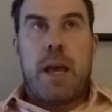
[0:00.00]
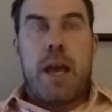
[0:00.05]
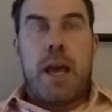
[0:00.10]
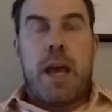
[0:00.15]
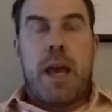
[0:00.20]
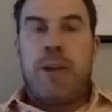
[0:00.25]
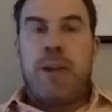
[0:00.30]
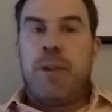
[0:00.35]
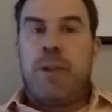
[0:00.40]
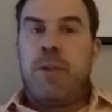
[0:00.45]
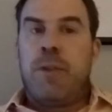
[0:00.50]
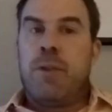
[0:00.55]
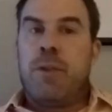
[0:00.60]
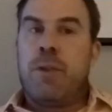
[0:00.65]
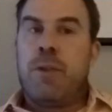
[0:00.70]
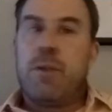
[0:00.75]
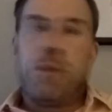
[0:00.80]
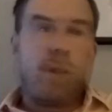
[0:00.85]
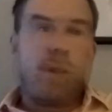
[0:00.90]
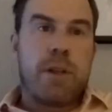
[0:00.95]
and you
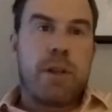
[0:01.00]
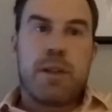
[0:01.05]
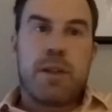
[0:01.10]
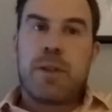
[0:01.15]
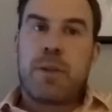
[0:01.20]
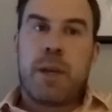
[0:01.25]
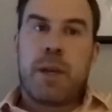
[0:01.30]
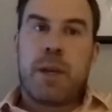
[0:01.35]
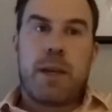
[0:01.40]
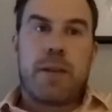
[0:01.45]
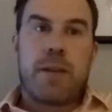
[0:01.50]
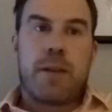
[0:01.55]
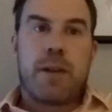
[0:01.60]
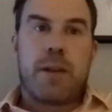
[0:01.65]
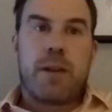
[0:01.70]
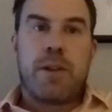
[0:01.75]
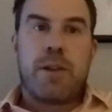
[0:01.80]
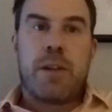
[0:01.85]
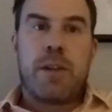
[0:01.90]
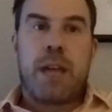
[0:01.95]
know you can swing it as
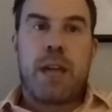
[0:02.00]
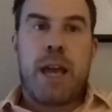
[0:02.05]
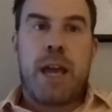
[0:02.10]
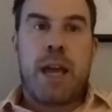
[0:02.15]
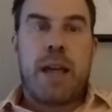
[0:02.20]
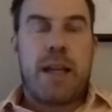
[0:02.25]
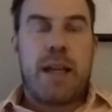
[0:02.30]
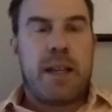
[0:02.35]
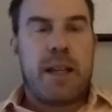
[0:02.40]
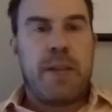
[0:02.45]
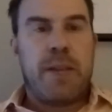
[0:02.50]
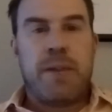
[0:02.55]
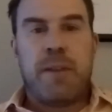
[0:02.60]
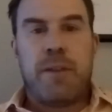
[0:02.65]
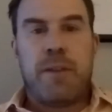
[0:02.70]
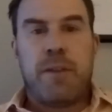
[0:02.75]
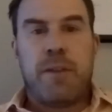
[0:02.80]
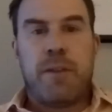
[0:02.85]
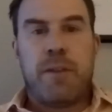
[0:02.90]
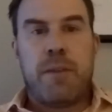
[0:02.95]
hard as you can, and even
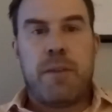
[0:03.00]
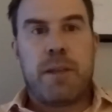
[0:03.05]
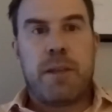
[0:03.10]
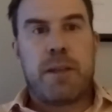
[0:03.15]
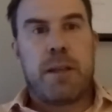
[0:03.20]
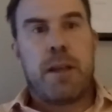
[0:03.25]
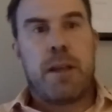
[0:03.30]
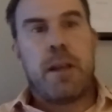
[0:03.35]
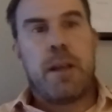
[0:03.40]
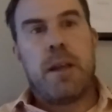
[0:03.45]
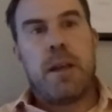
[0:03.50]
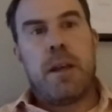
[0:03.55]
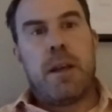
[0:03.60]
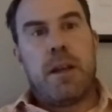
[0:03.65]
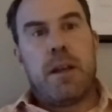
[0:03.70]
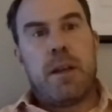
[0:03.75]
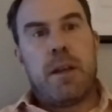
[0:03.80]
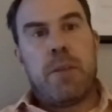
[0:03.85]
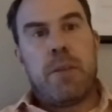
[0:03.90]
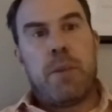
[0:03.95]
if you miss it,
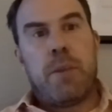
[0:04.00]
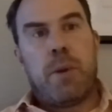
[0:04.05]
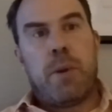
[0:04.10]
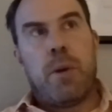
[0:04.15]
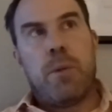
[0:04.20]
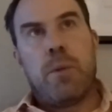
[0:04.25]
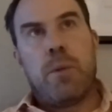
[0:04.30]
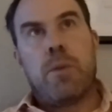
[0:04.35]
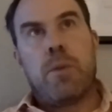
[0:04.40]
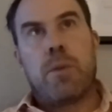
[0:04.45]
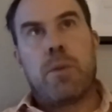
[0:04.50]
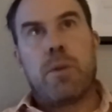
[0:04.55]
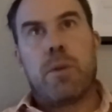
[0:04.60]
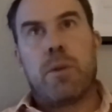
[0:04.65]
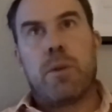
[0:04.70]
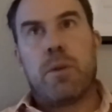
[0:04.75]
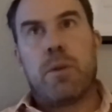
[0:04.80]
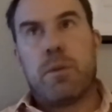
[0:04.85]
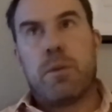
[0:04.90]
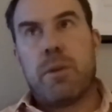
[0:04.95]
the ball will
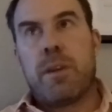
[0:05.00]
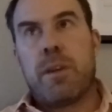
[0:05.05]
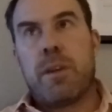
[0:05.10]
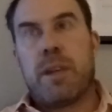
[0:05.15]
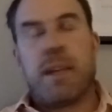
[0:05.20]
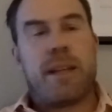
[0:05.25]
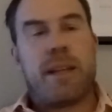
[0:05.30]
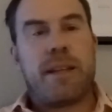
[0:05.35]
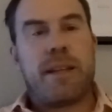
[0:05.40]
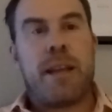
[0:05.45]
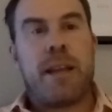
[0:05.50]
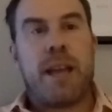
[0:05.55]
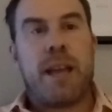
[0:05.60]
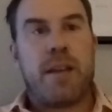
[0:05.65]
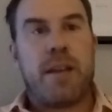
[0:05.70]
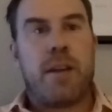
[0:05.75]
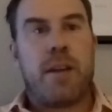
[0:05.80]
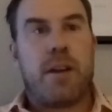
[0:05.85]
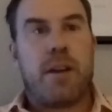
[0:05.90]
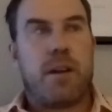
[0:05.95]
go within a
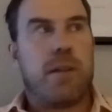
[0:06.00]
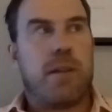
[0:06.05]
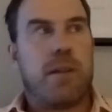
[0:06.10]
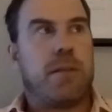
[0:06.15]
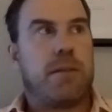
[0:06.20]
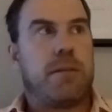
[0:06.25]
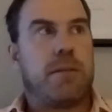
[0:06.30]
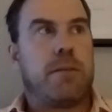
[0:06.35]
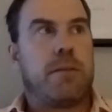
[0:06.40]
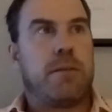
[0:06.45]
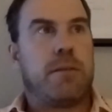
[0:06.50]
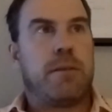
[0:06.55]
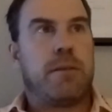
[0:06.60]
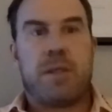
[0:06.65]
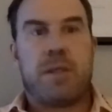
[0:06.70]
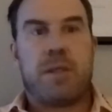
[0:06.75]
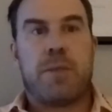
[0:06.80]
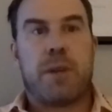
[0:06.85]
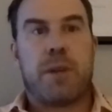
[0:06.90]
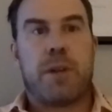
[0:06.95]
10 yard
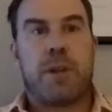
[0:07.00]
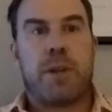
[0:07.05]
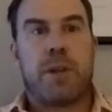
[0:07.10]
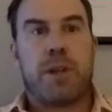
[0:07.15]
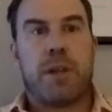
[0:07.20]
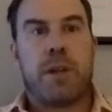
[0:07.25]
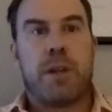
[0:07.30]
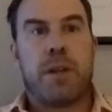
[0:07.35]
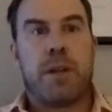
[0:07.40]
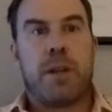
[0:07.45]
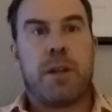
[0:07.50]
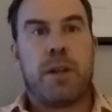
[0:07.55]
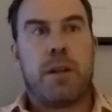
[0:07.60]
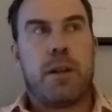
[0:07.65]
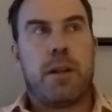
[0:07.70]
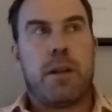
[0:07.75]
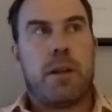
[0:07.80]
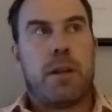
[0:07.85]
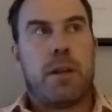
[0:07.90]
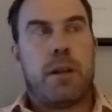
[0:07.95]
dispersion
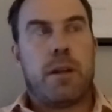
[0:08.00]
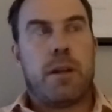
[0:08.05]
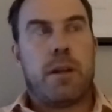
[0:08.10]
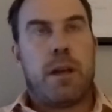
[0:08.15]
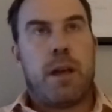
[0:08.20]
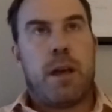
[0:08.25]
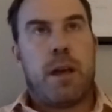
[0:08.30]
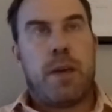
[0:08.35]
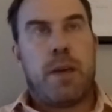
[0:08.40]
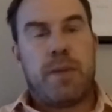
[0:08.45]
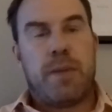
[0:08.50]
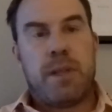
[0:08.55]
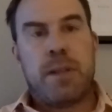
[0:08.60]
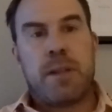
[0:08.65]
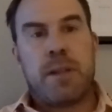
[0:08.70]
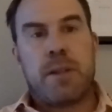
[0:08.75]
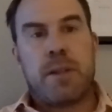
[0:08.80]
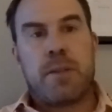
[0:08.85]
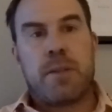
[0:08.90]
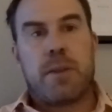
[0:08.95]
um,
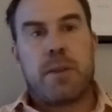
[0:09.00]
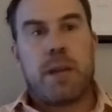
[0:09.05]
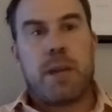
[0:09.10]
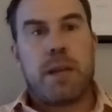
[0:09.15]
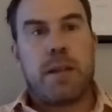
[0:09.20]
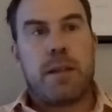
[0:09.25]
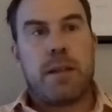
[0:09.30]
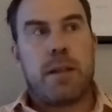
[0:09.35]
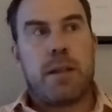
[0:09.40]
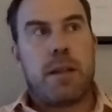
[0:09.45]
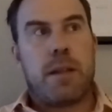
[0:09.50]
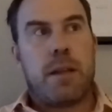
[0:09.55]
distance wise